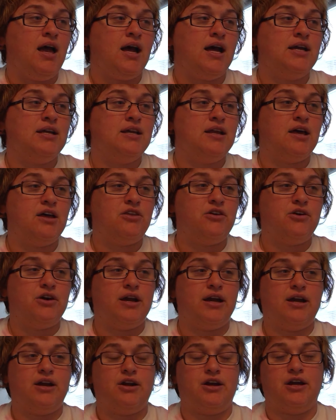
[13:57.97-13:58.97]
Another
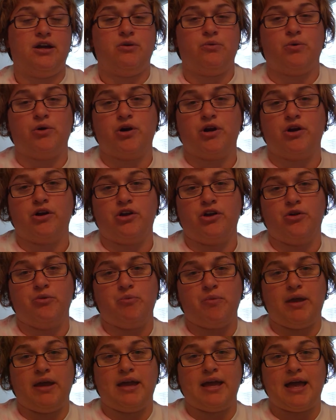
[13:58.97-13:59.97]
area where you
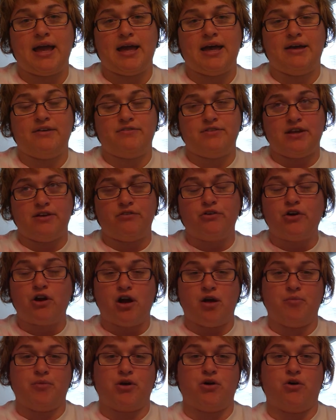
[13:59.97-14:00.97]
may have never
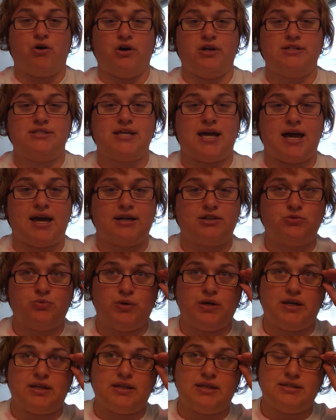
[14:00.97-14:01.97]
come in contact
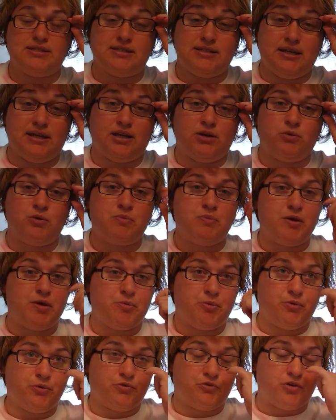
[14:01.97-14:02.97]
with is dealing with
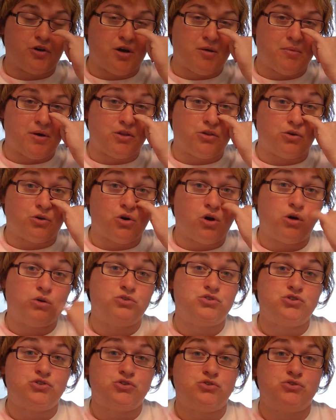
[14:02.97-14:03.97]
people from other
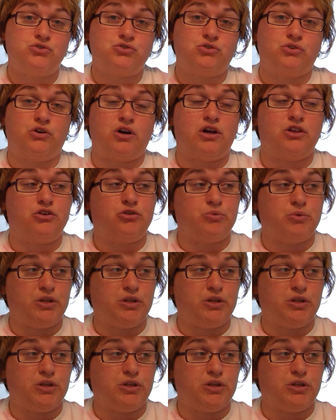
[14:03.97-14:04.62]
cultures or other